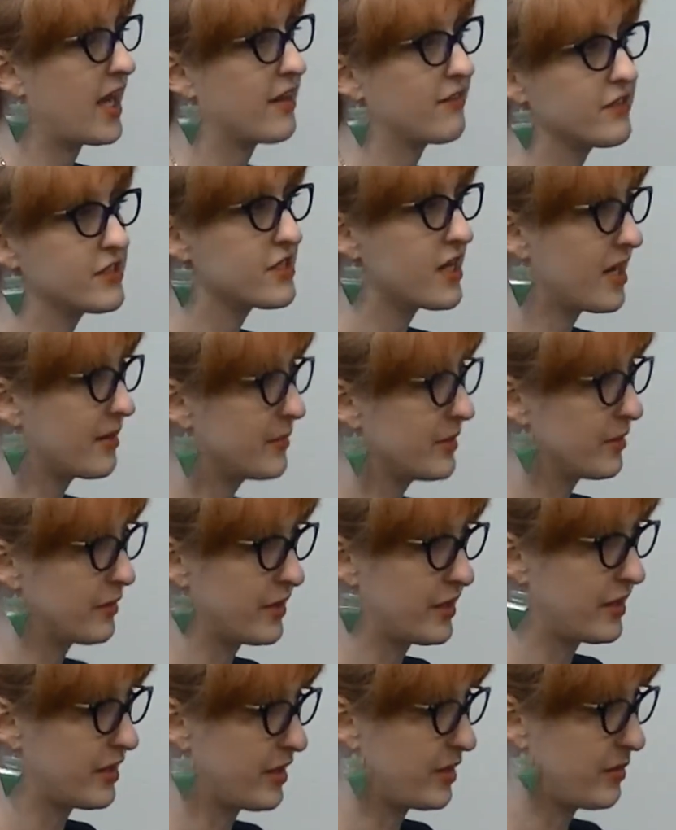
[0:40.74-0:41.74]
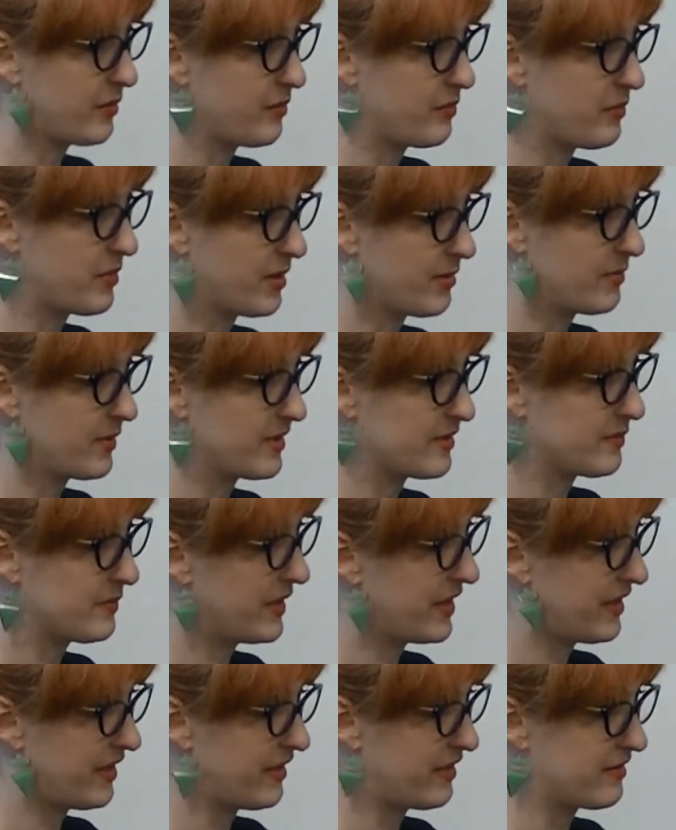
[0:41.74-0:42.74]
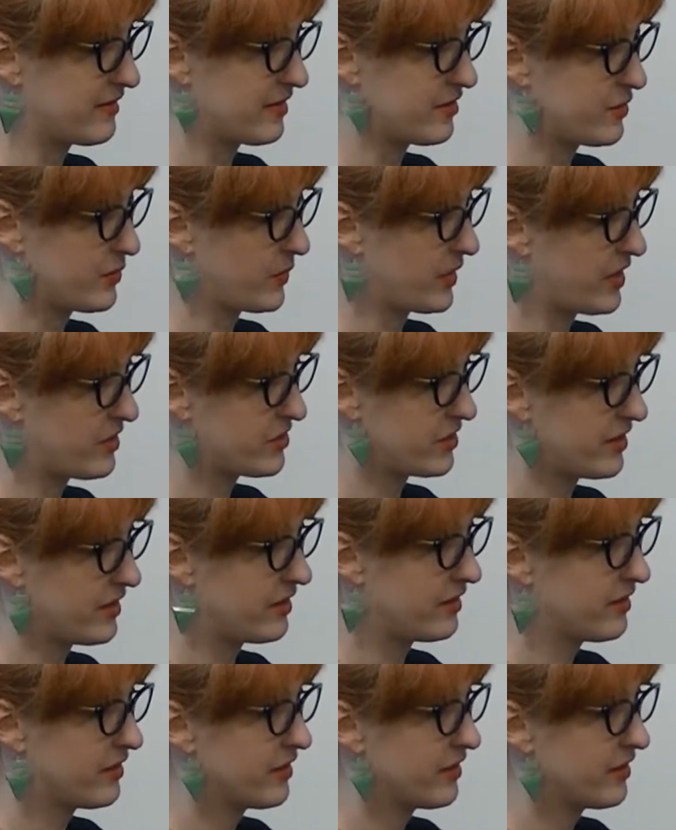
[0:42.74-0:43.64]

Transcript: every time you're in a public speaking situation.